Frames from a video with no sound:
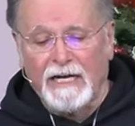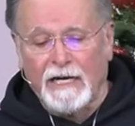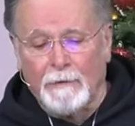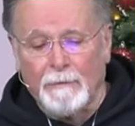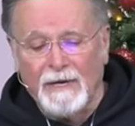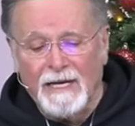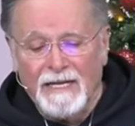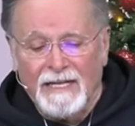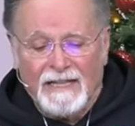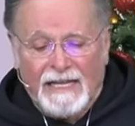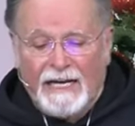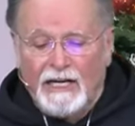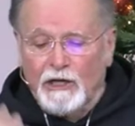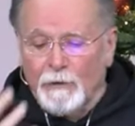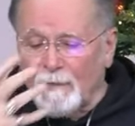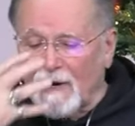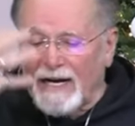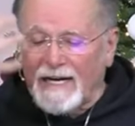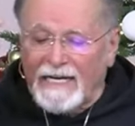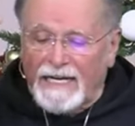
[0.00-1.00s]
him that
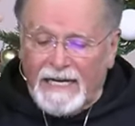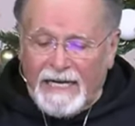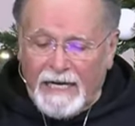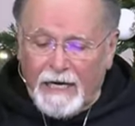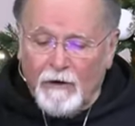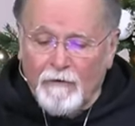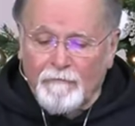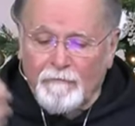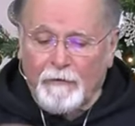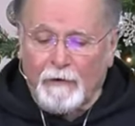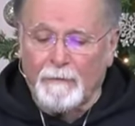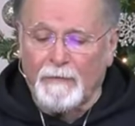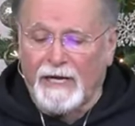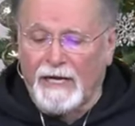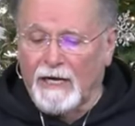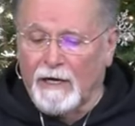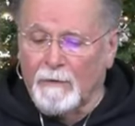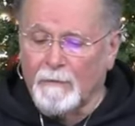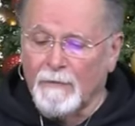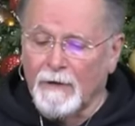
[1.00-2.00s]
you might hear from
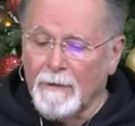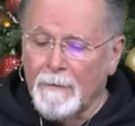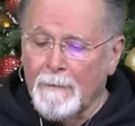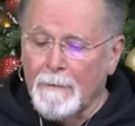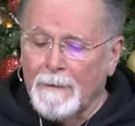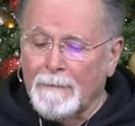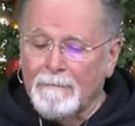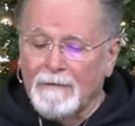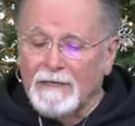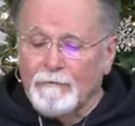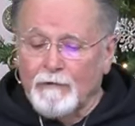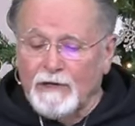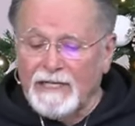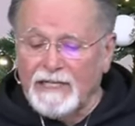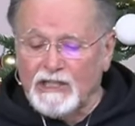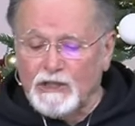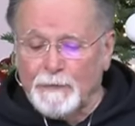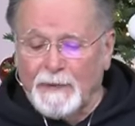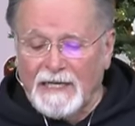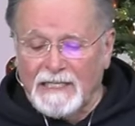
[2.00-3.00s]
him. When
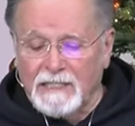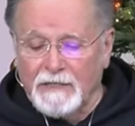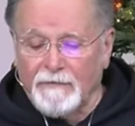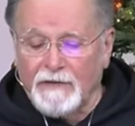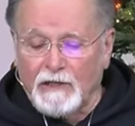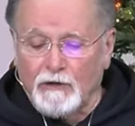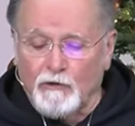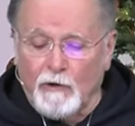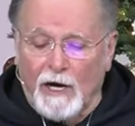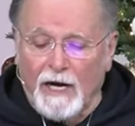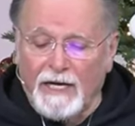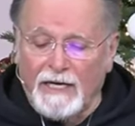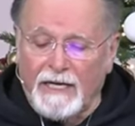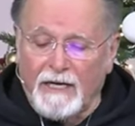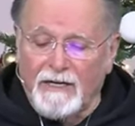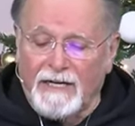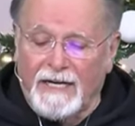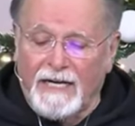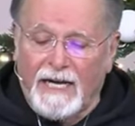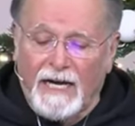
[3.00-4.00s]
he speaks of it, drawing
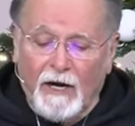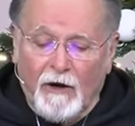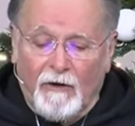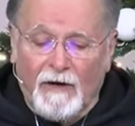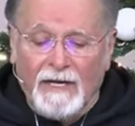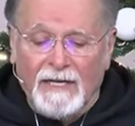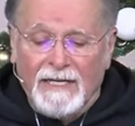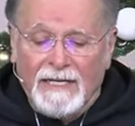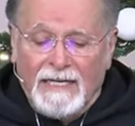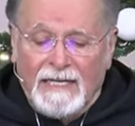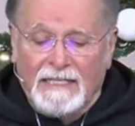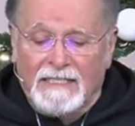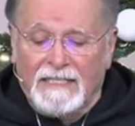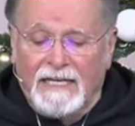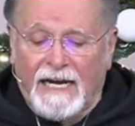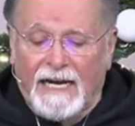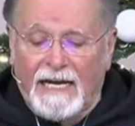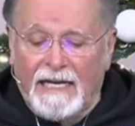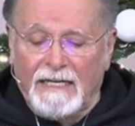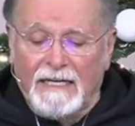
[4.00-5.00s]
near to hear, he's
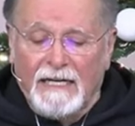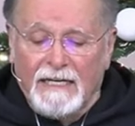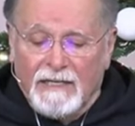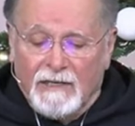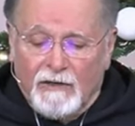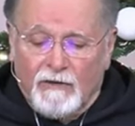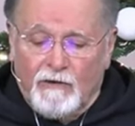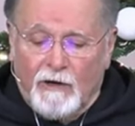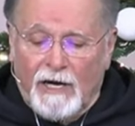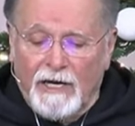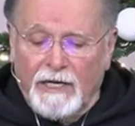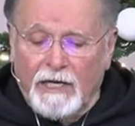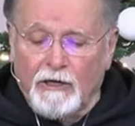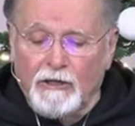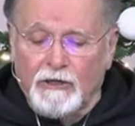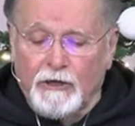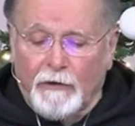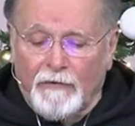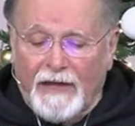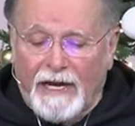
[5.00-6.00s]
saying, draw near
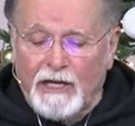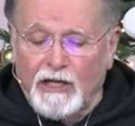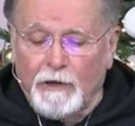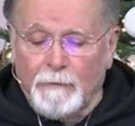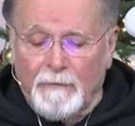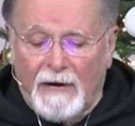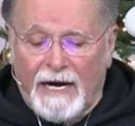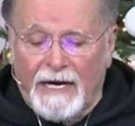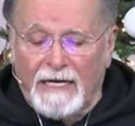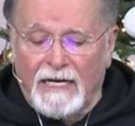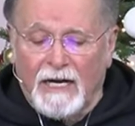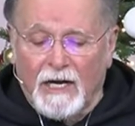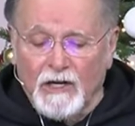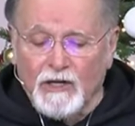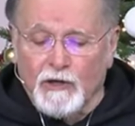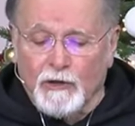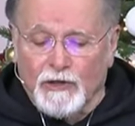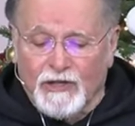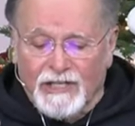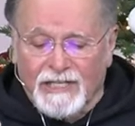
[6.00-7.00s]
so that you might
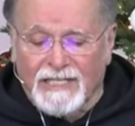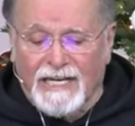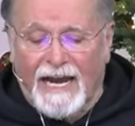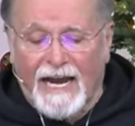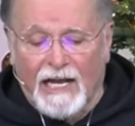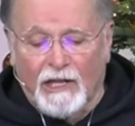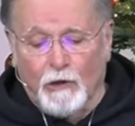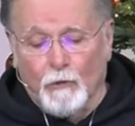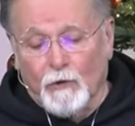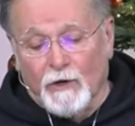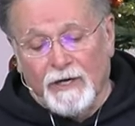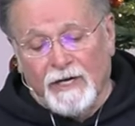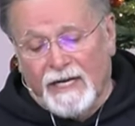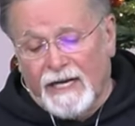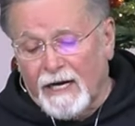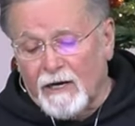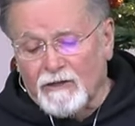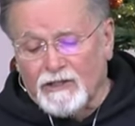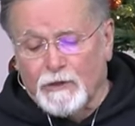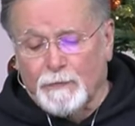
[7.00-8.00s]
understand. The word
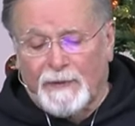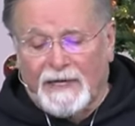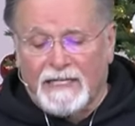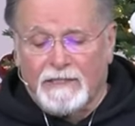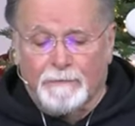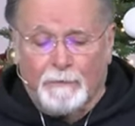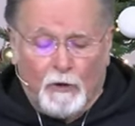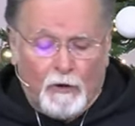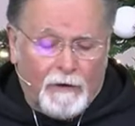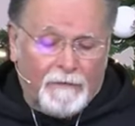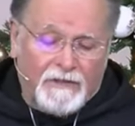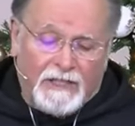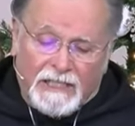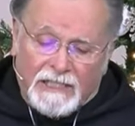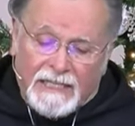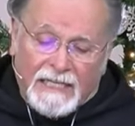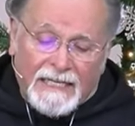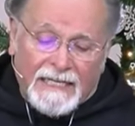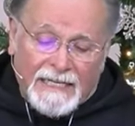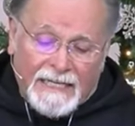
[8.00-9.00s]
hear speaks more of
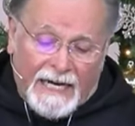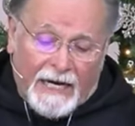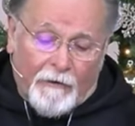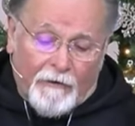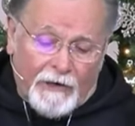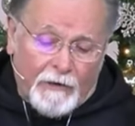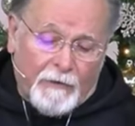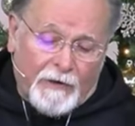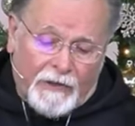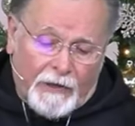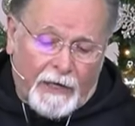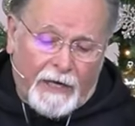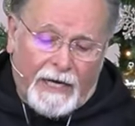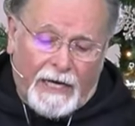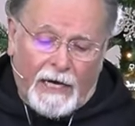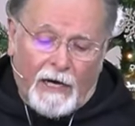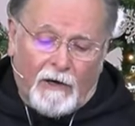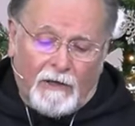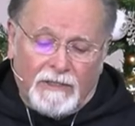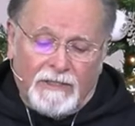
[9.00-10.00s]
just hearing with your
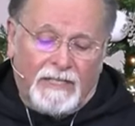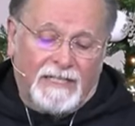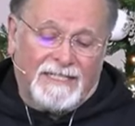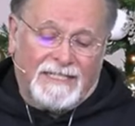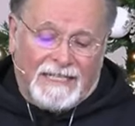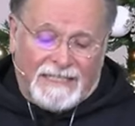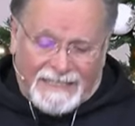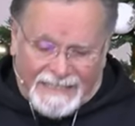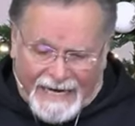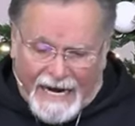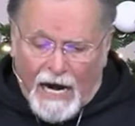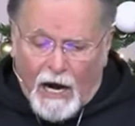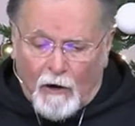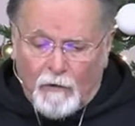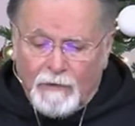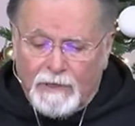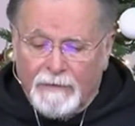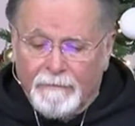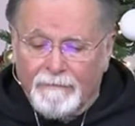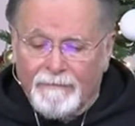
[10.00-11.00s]
ears, just a
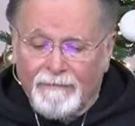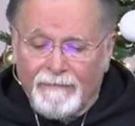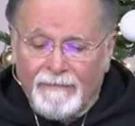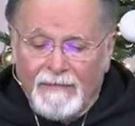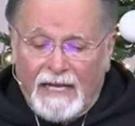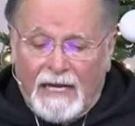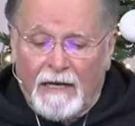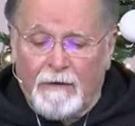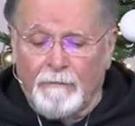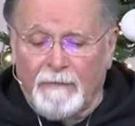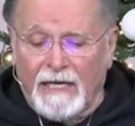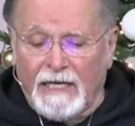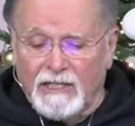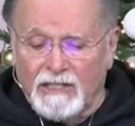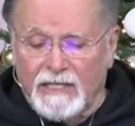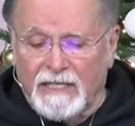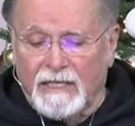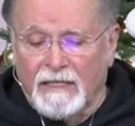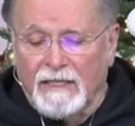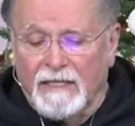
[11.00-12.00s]
sound. It
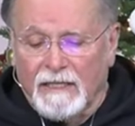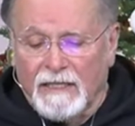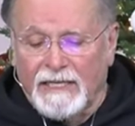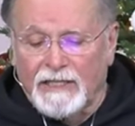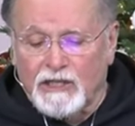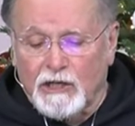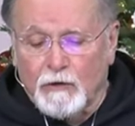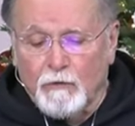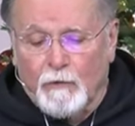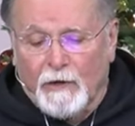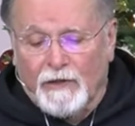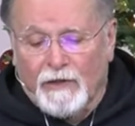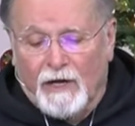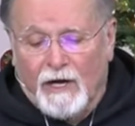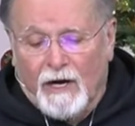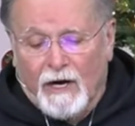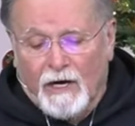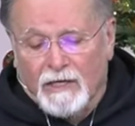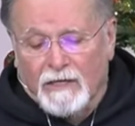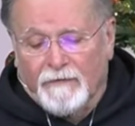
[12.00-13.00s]
means to listen with
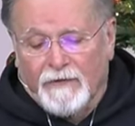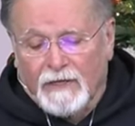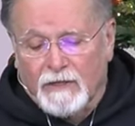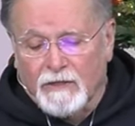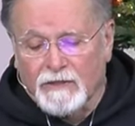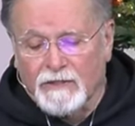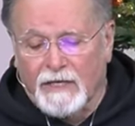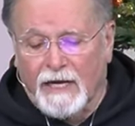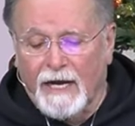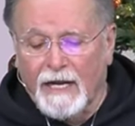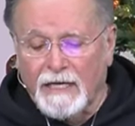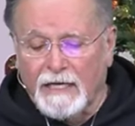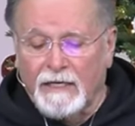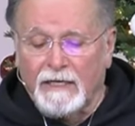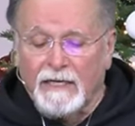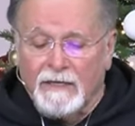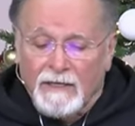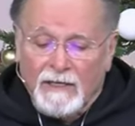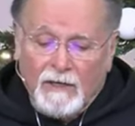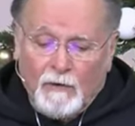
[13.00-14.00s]
a heart of
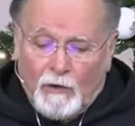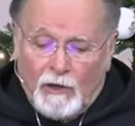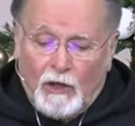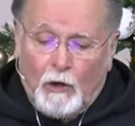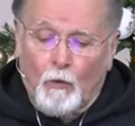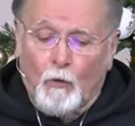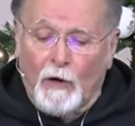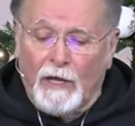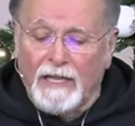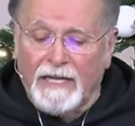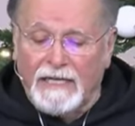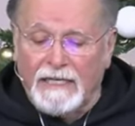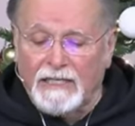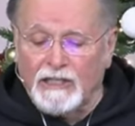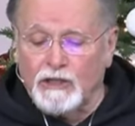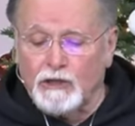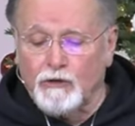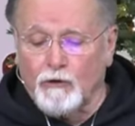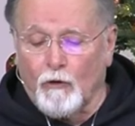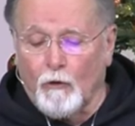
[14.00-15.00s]
understanding, with a
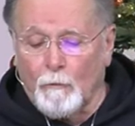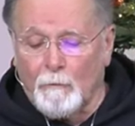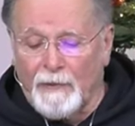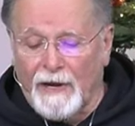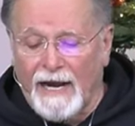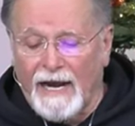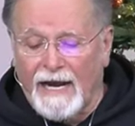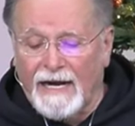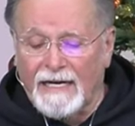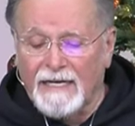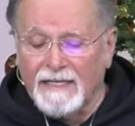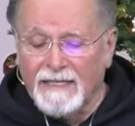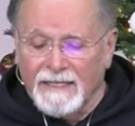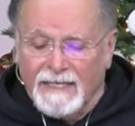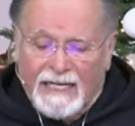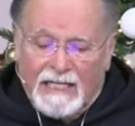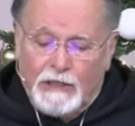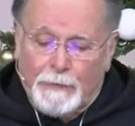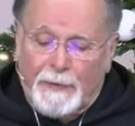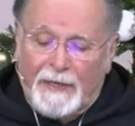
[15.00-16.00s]
willingness to obey.
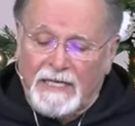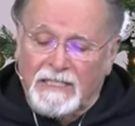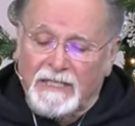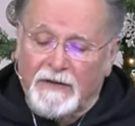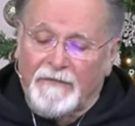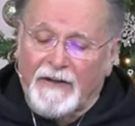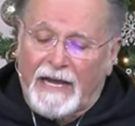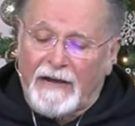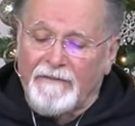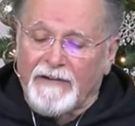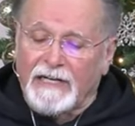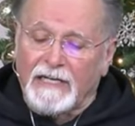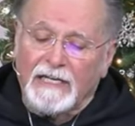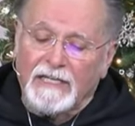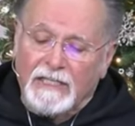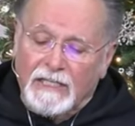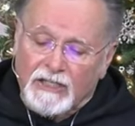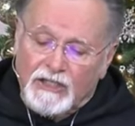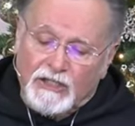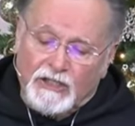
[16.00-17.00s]
It speaks of having a
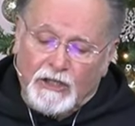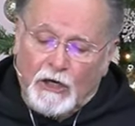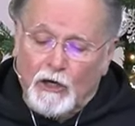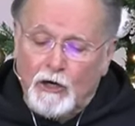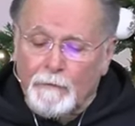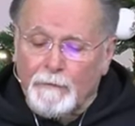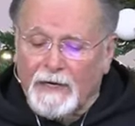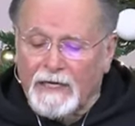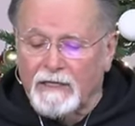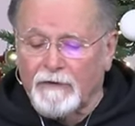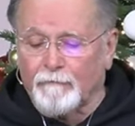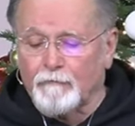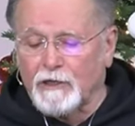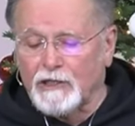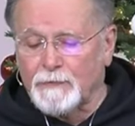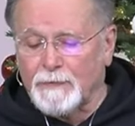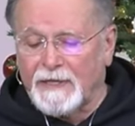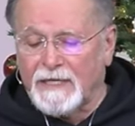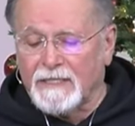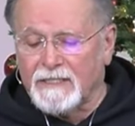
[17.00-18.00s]
discernment of
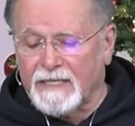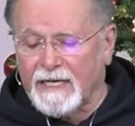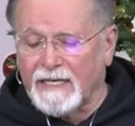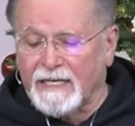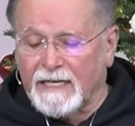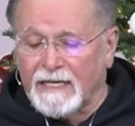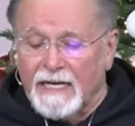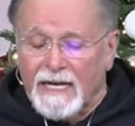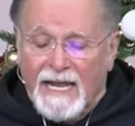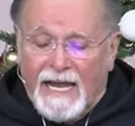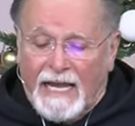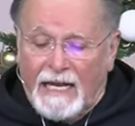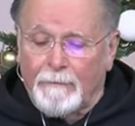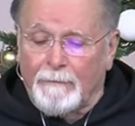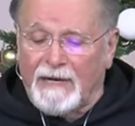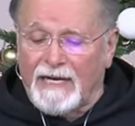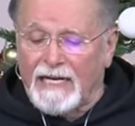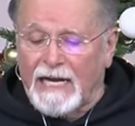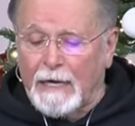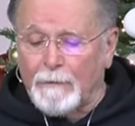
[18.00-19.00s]
what's being said and, and
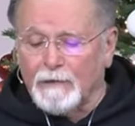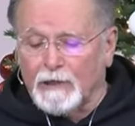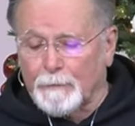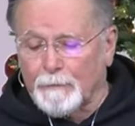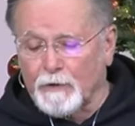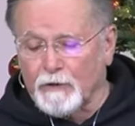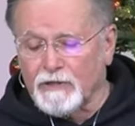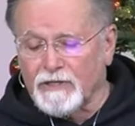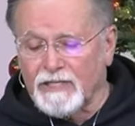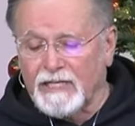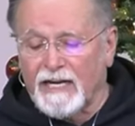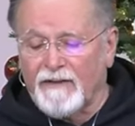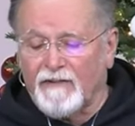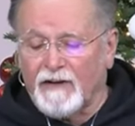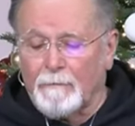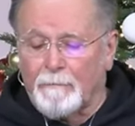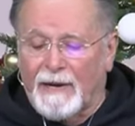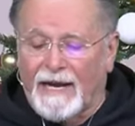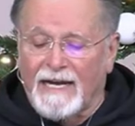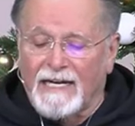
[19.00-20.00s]
being able to perceive
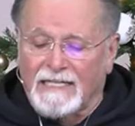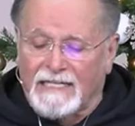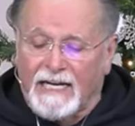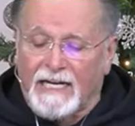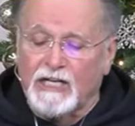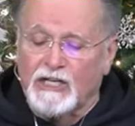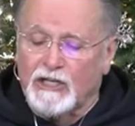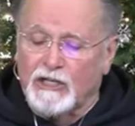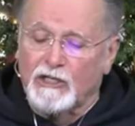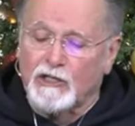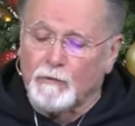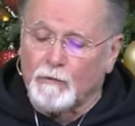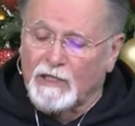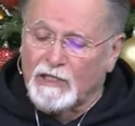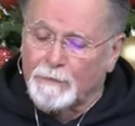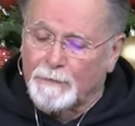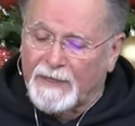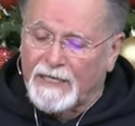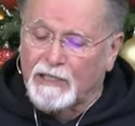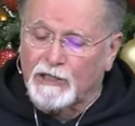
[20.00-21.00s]
and pay attention to
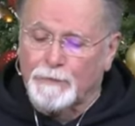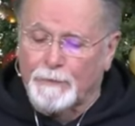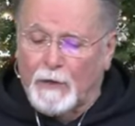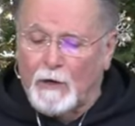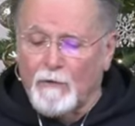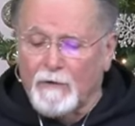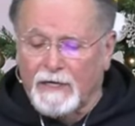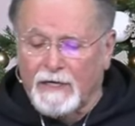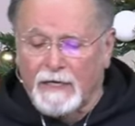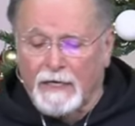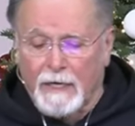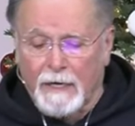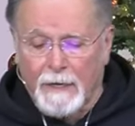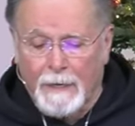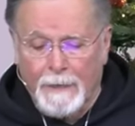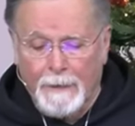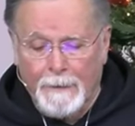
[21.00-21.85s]
what's being spoken.